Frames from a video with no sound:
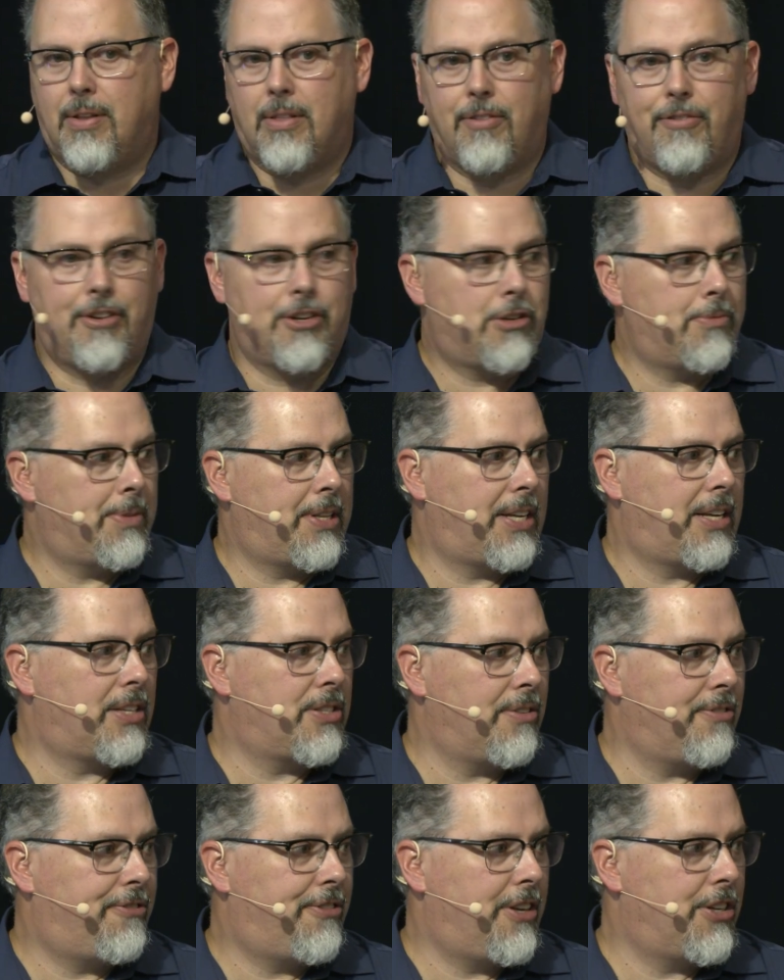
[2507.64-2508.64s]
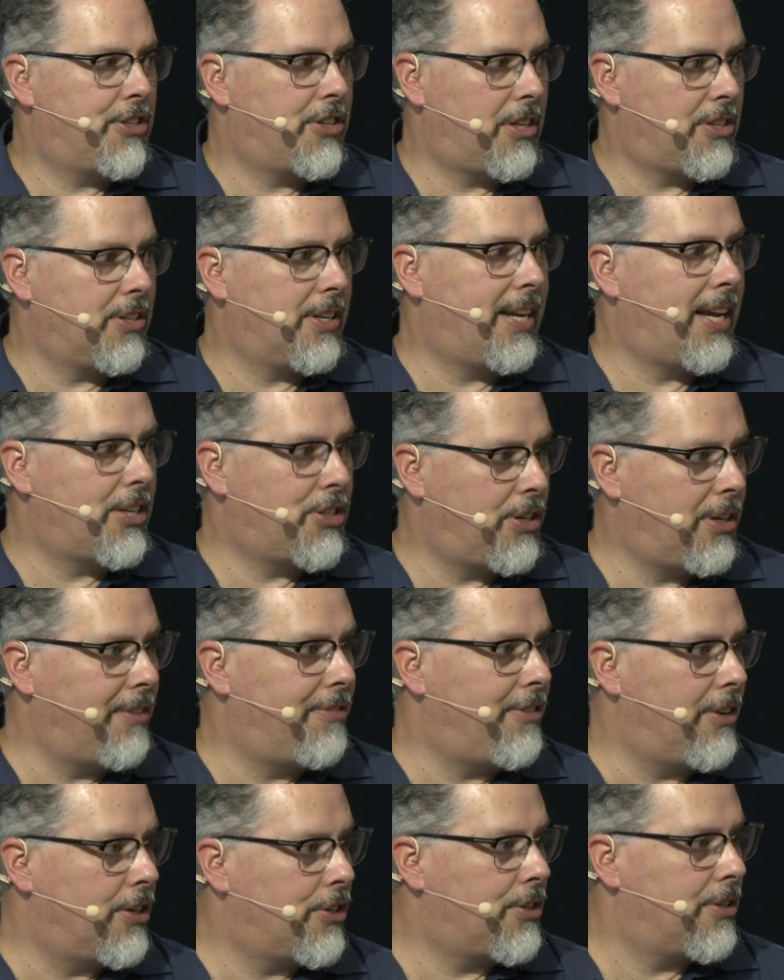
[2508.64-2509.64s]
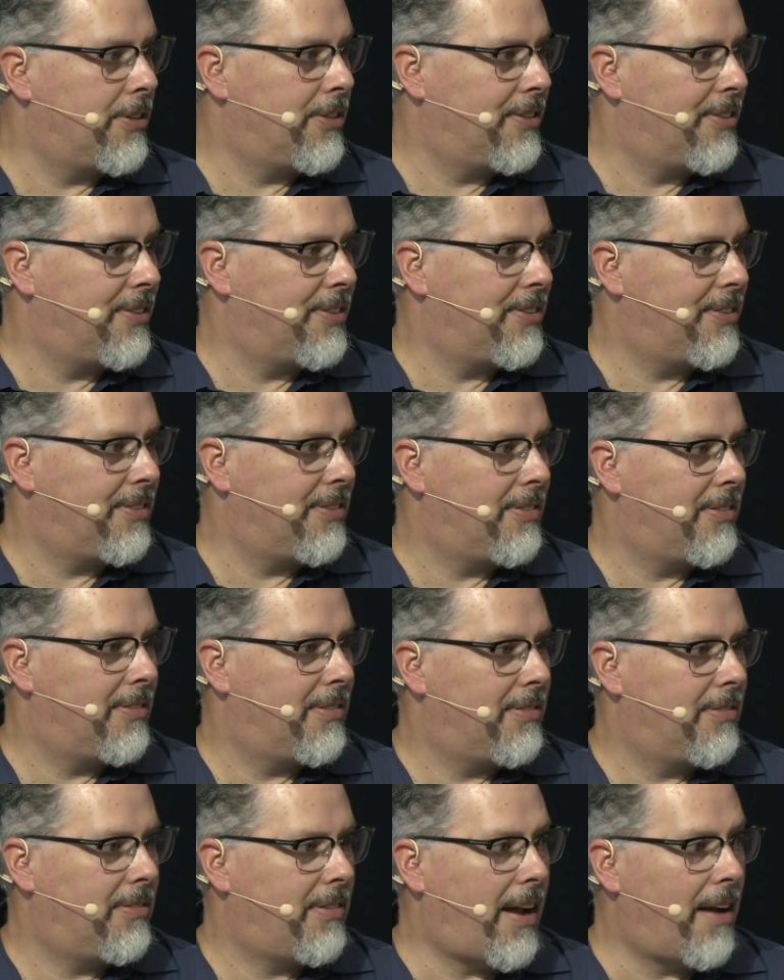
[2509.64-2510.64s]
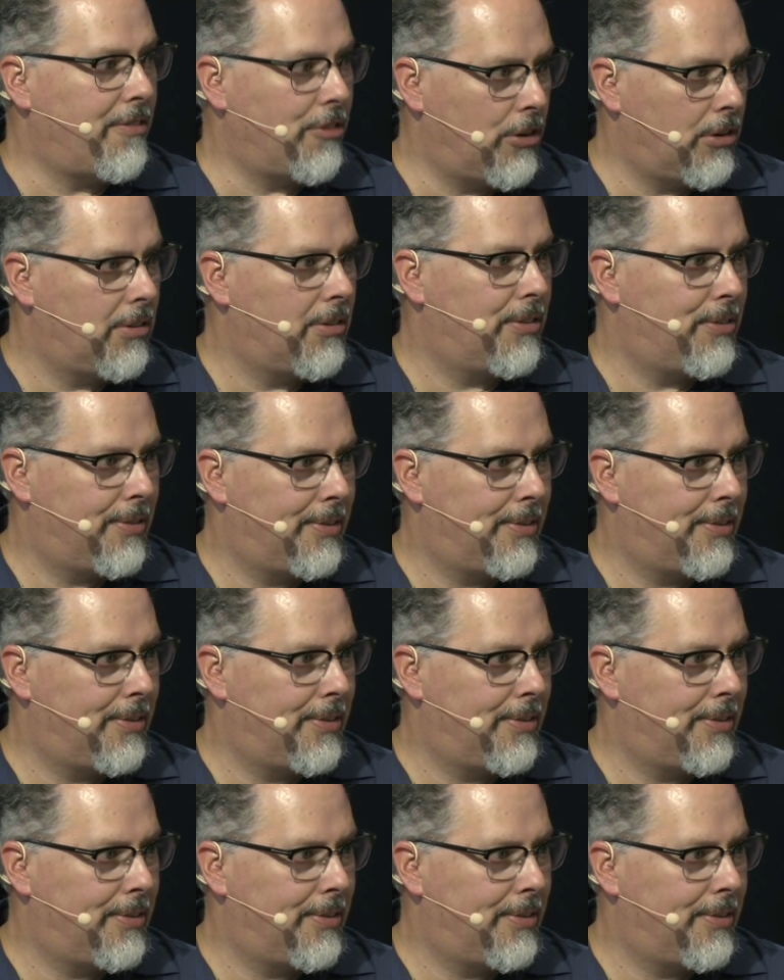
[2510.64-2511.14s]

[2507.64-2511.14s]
The fisherman that doesn't fish doesn't catch any fish ever.